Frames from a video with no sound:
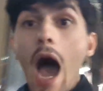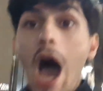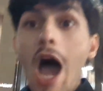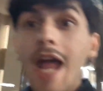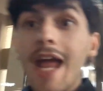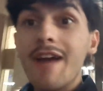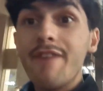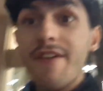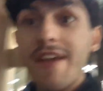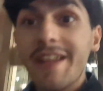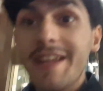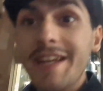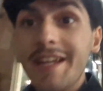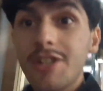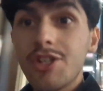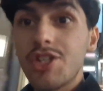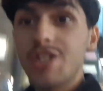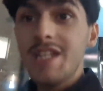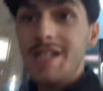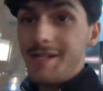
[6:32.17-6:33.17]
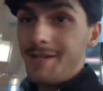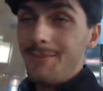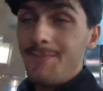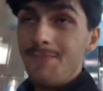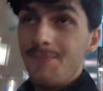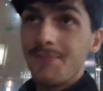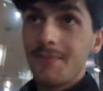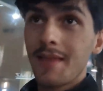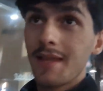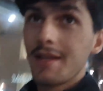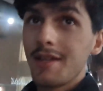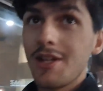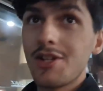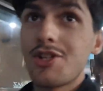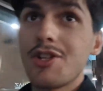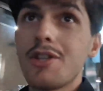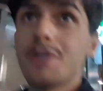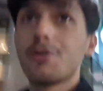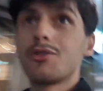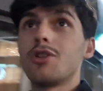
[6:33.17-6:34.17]
I have ADHD. That's
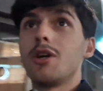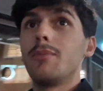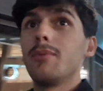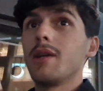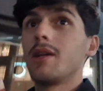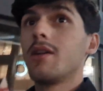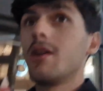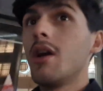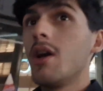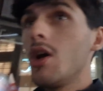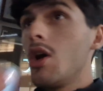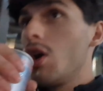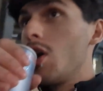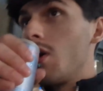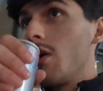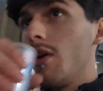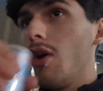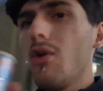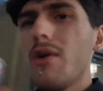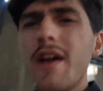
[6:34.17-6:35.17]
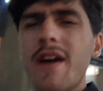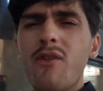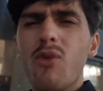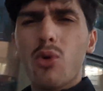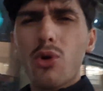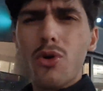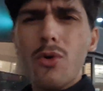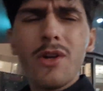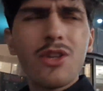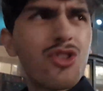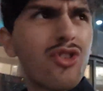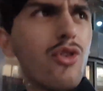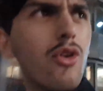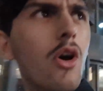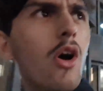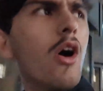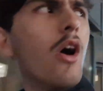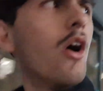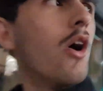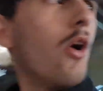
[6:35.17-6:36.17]
another topic. Oh yeah, we're
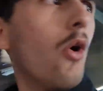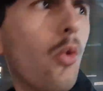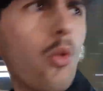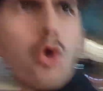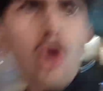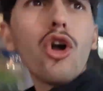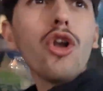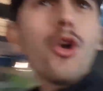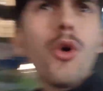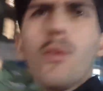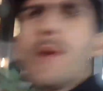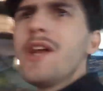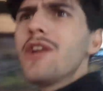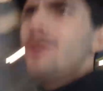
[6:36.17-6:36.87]
on our way